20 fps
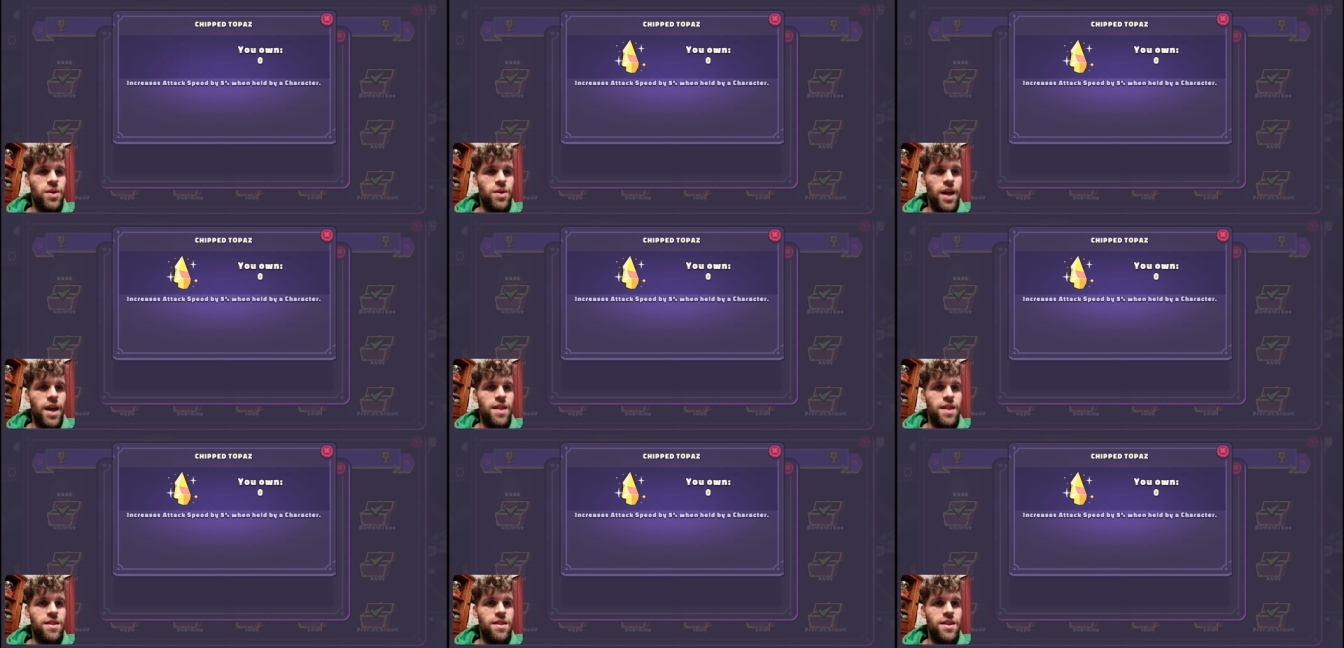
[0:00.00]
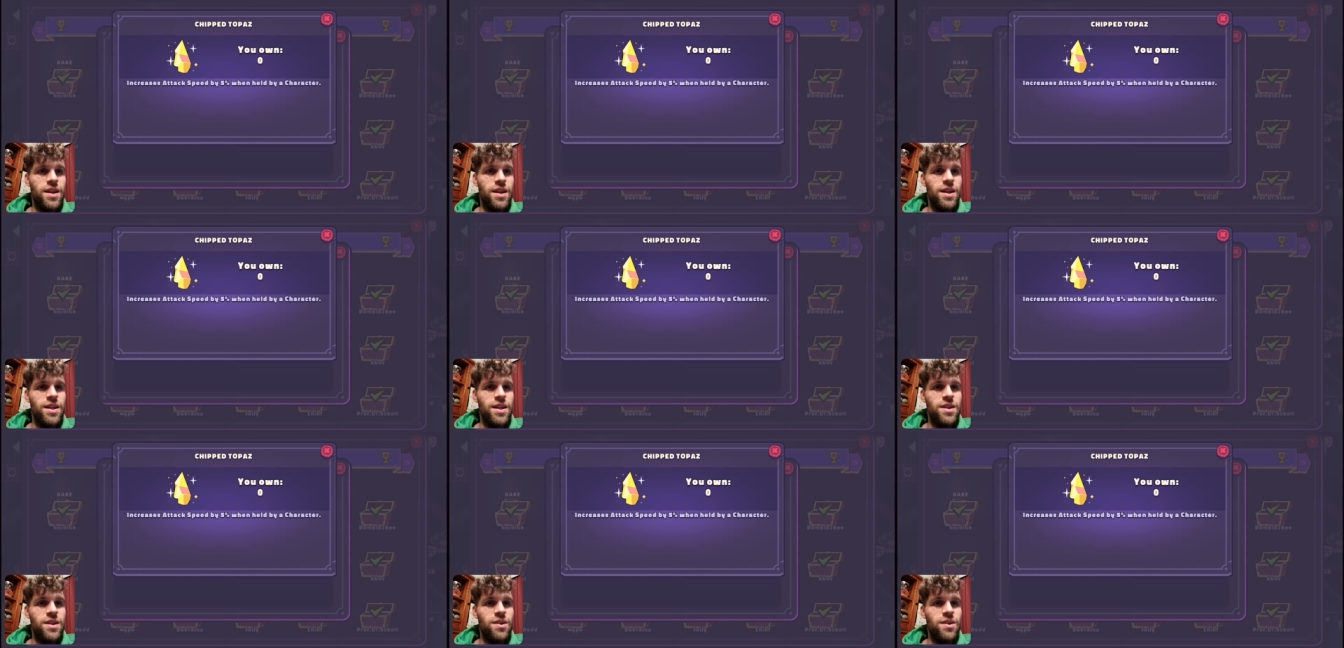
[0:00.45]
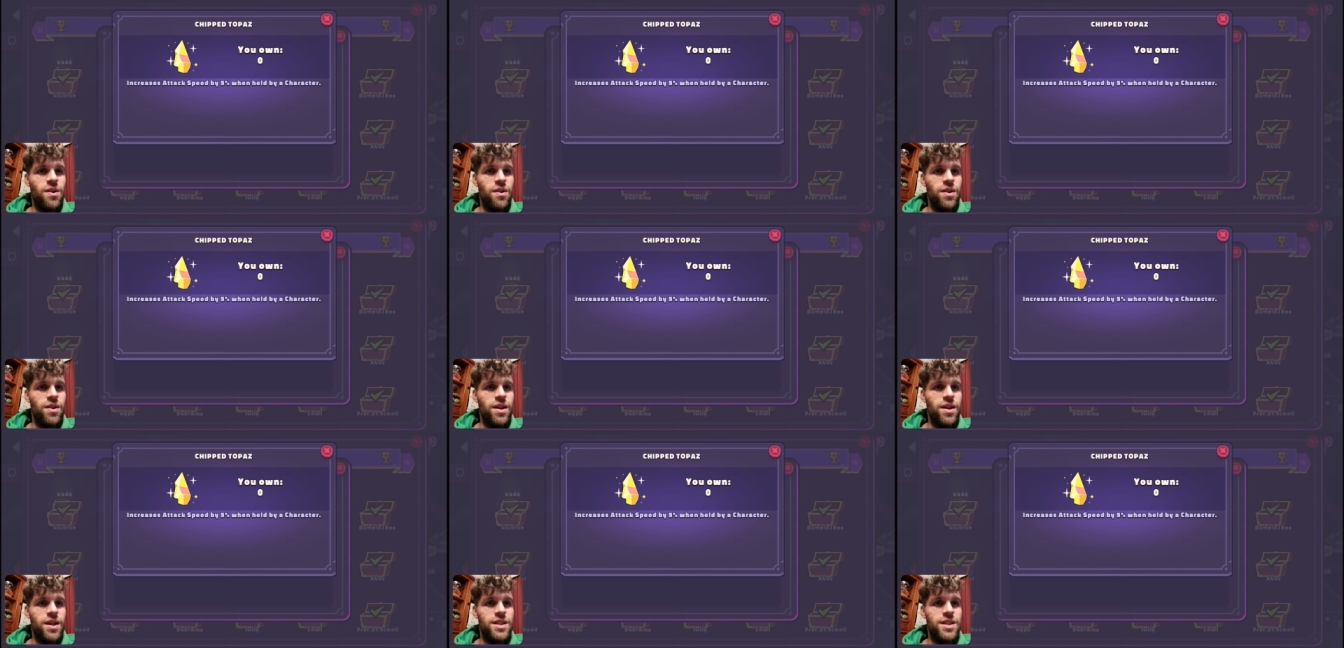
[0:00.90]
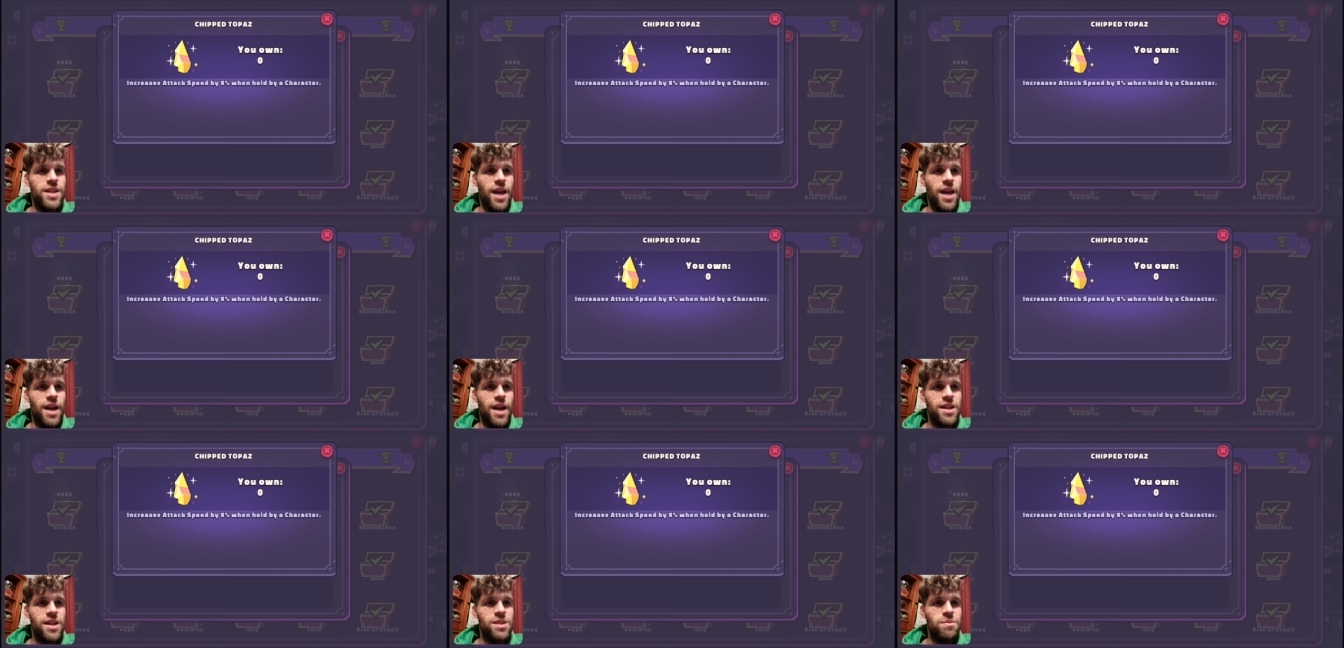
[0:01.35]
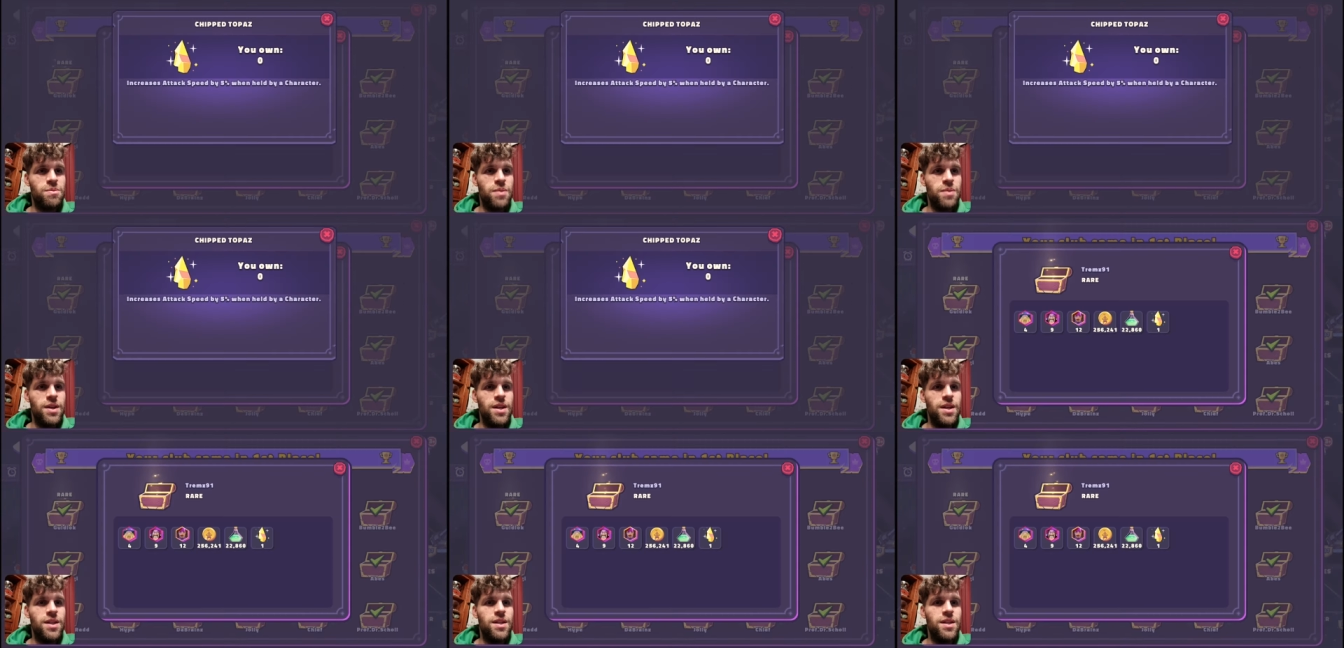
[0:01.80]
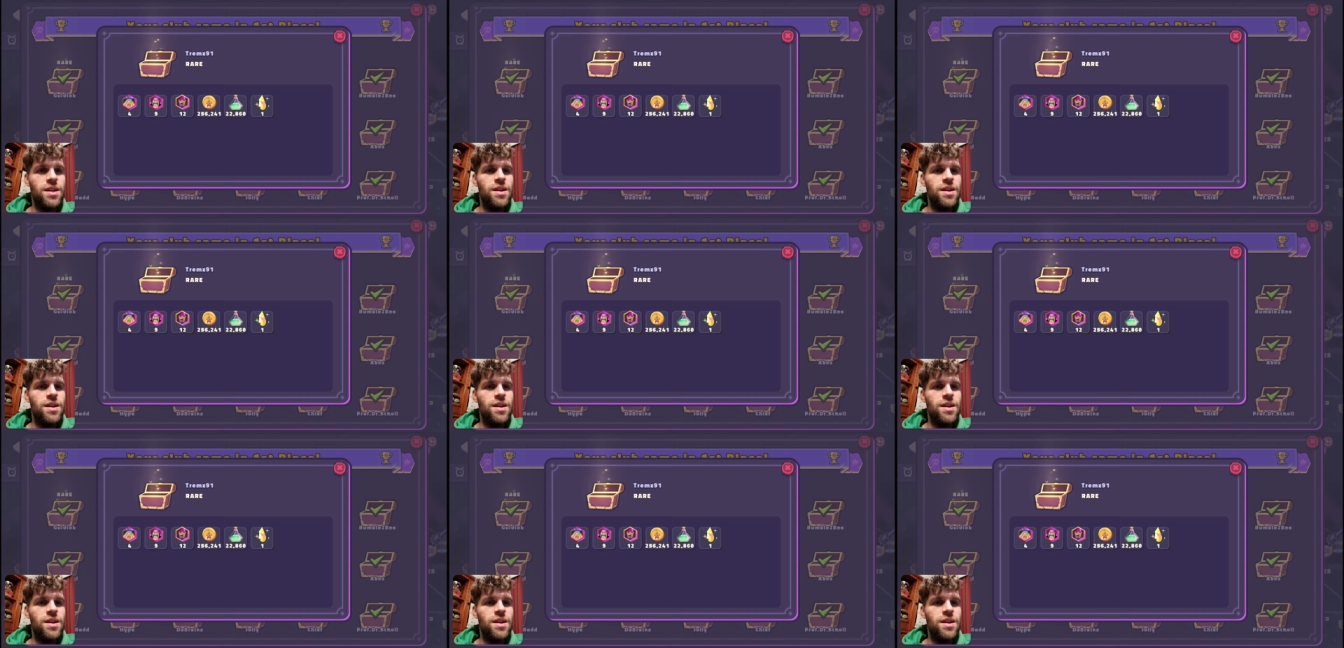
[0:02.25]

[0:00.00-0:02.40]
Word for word: and then he got attack speed